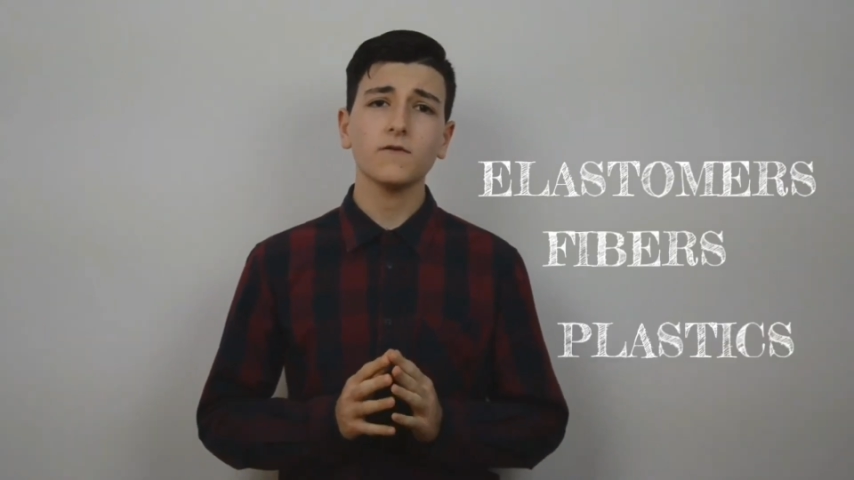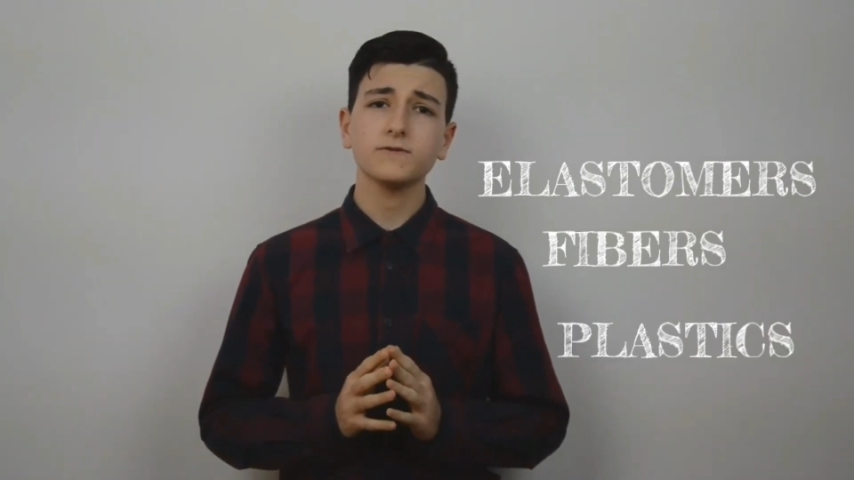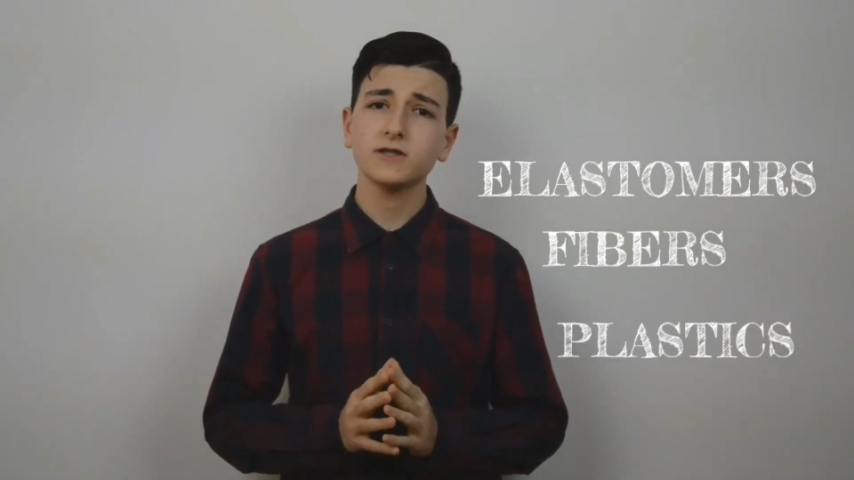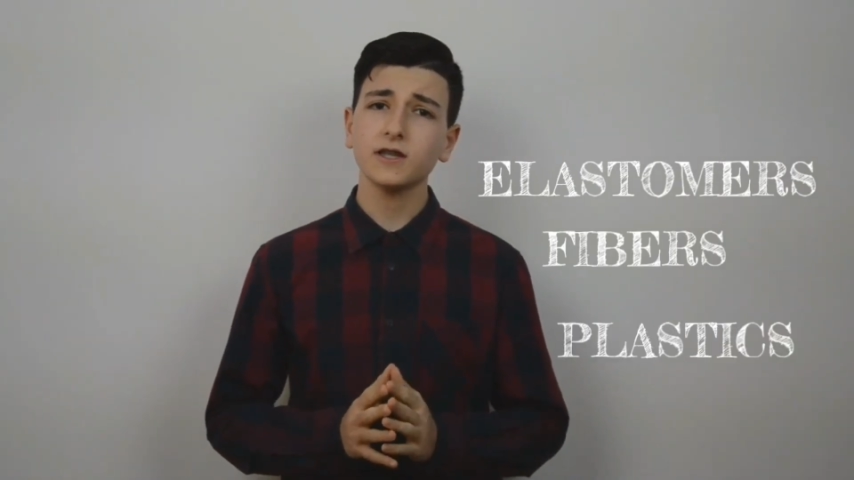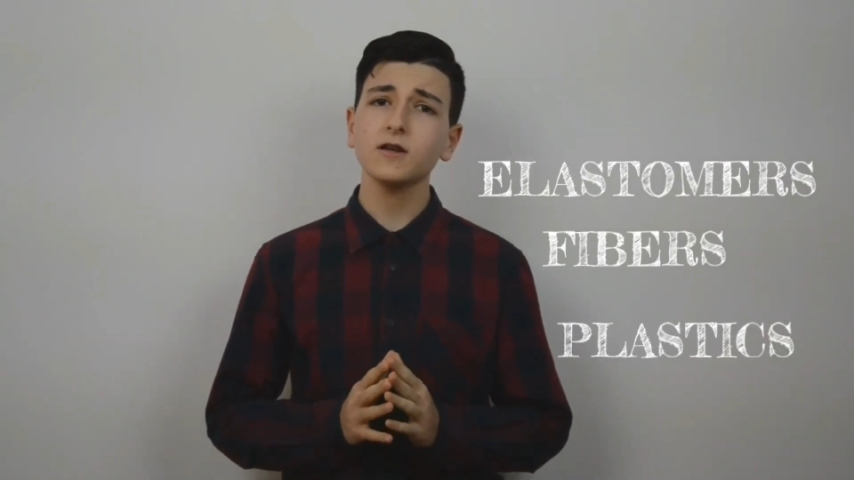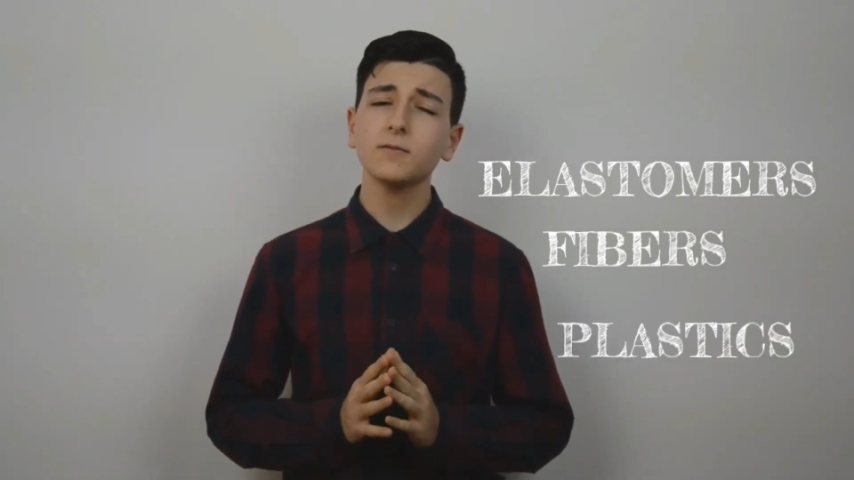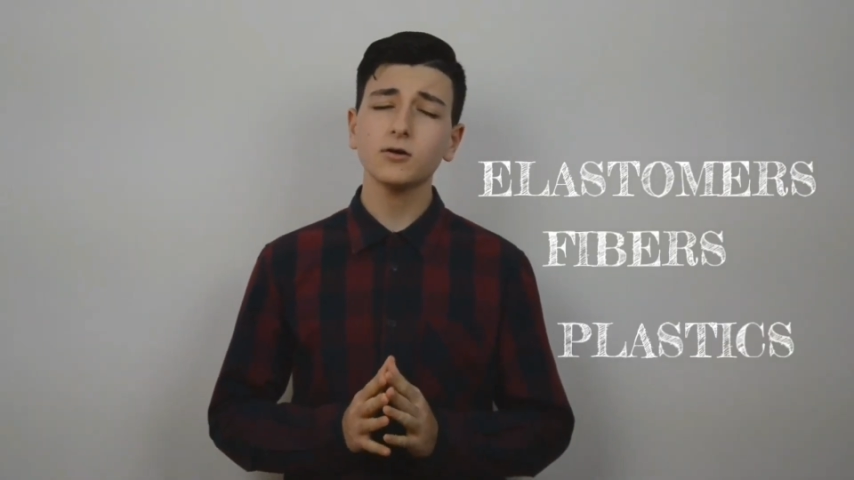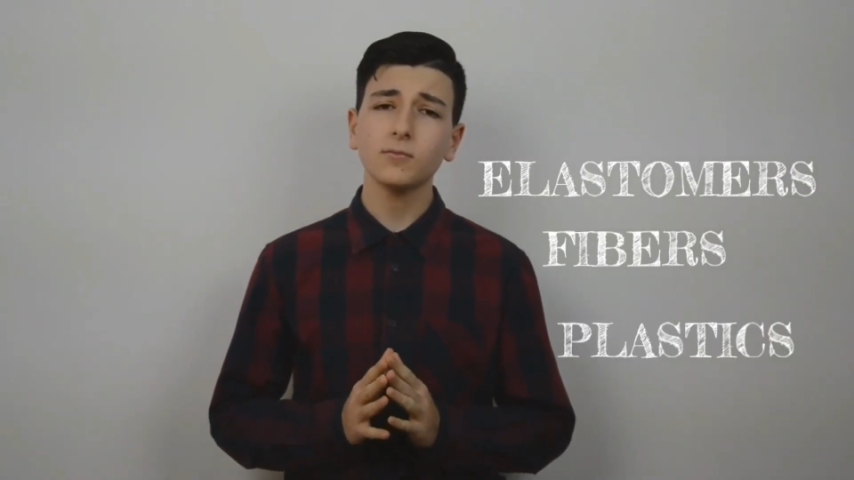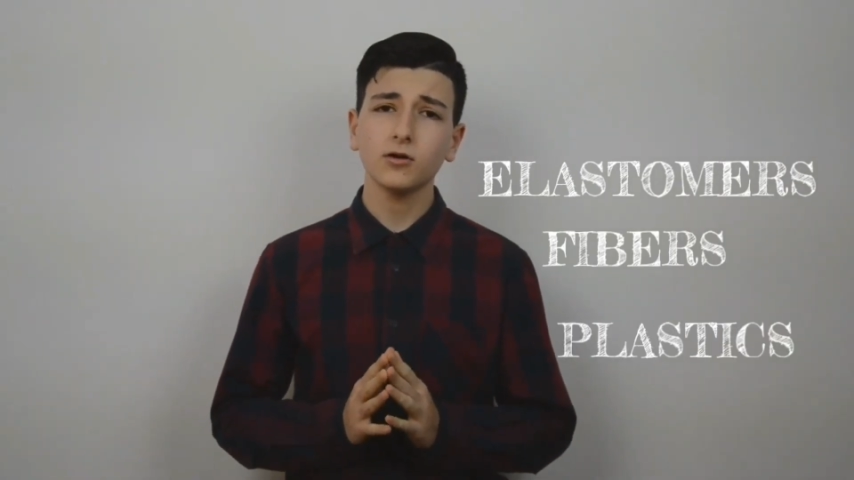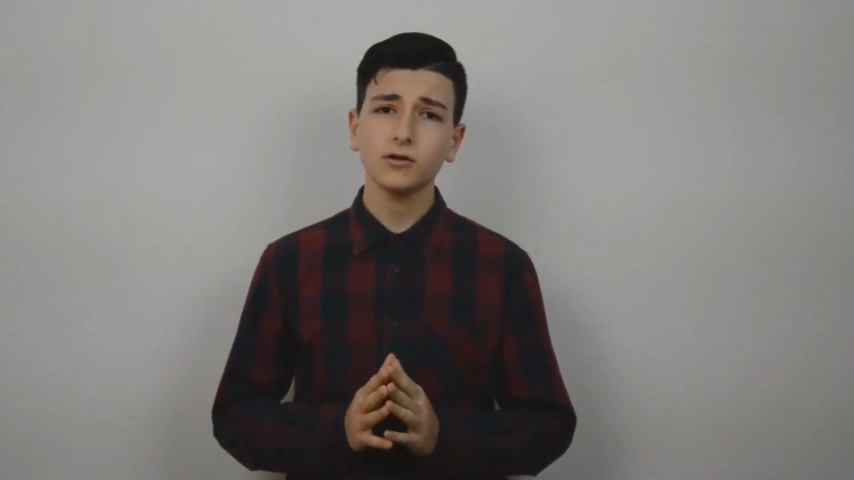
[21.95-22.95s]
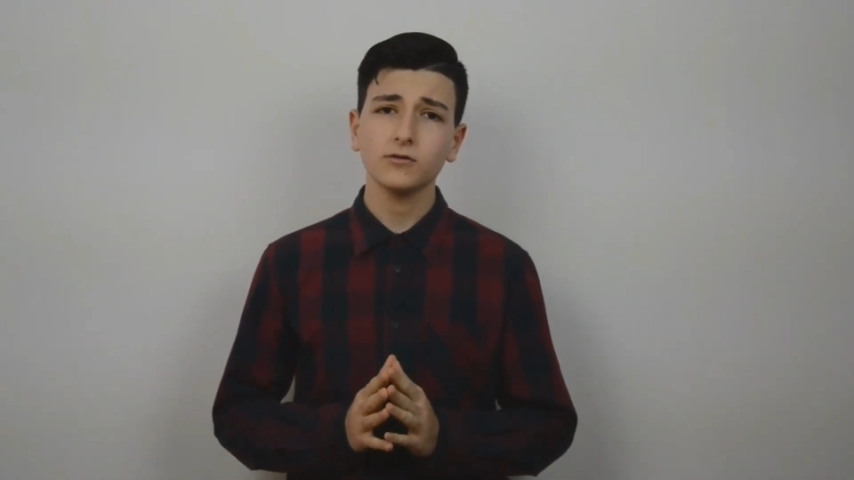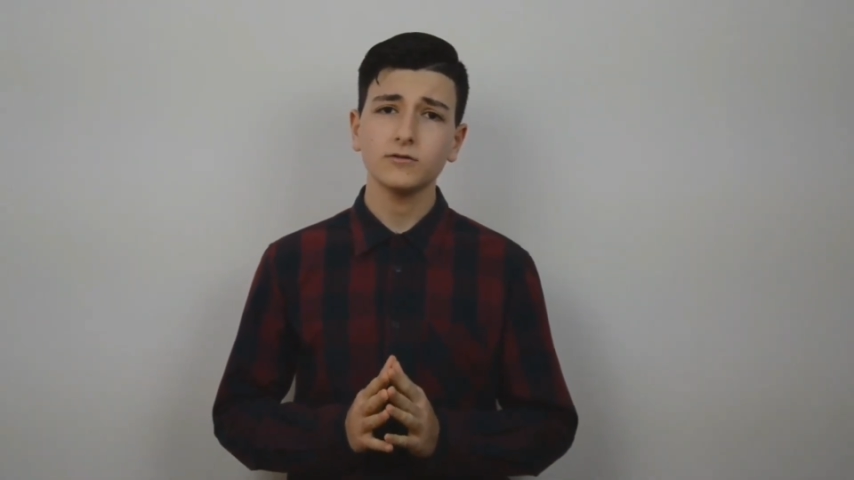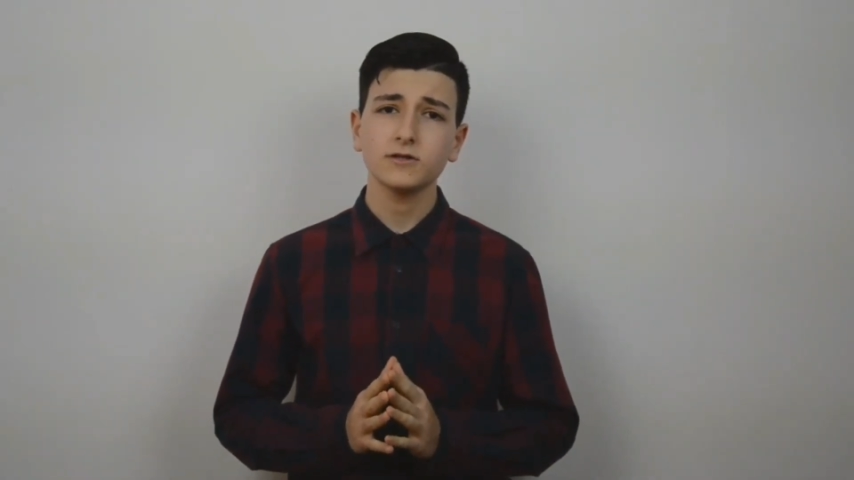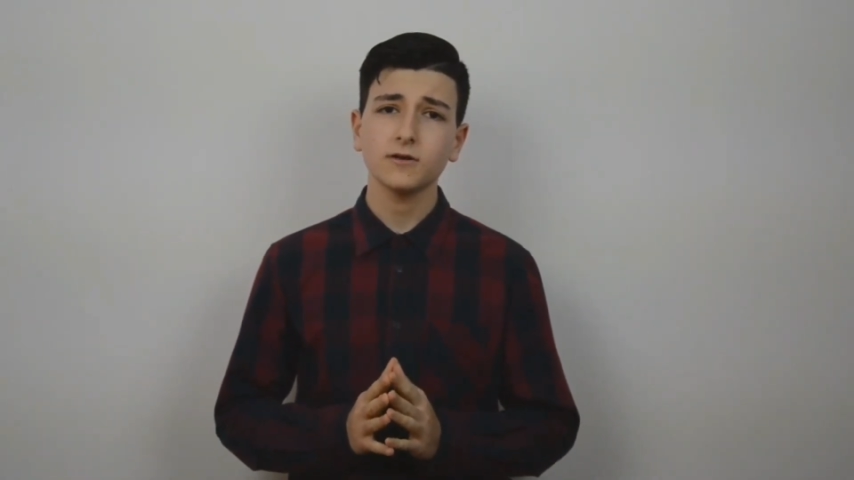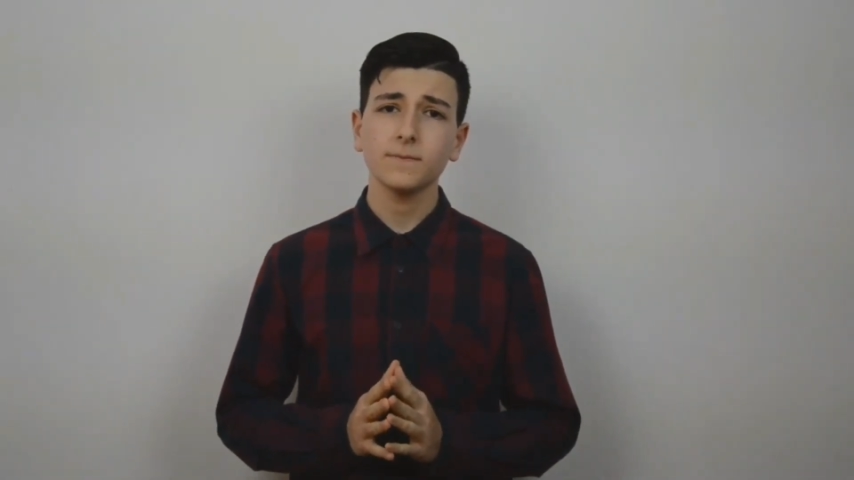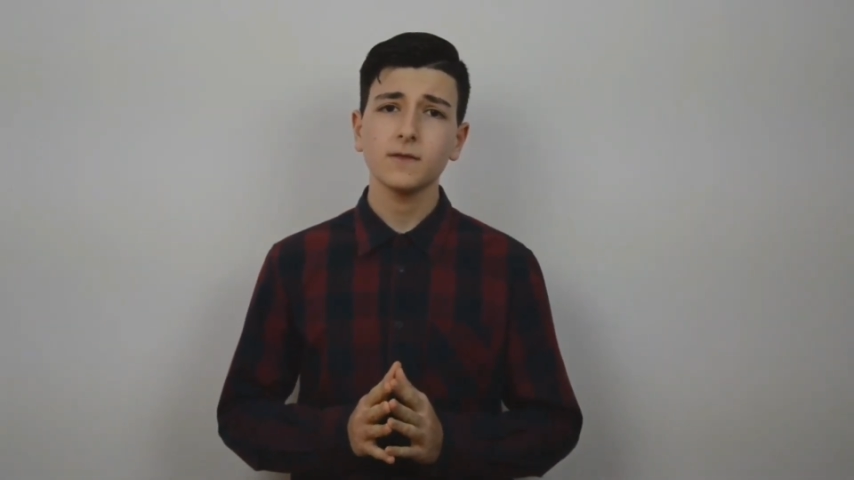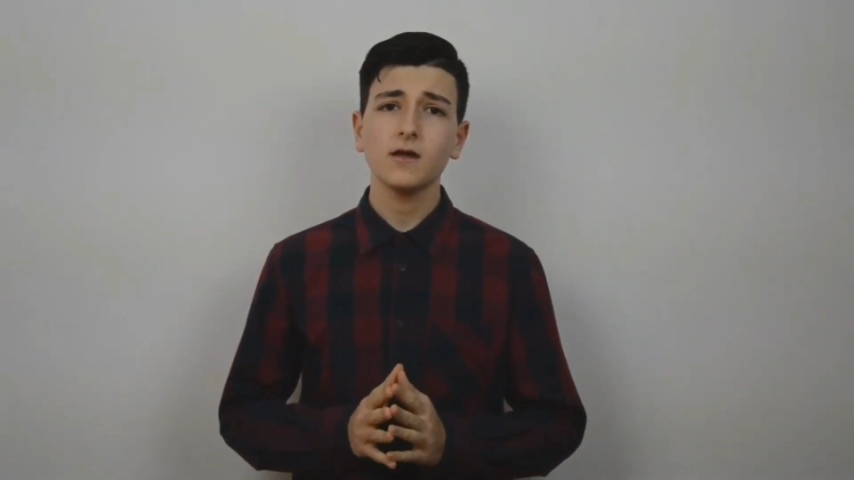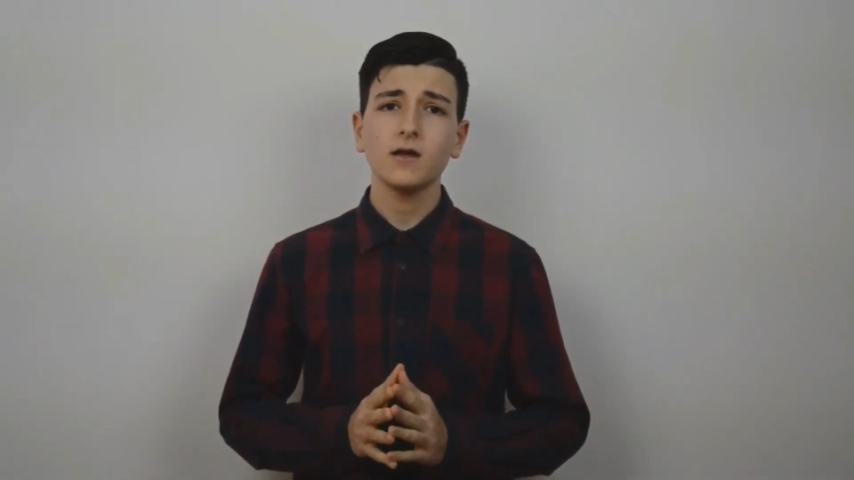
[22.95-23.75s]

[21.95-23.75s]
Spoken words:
of synthetic macromolecules.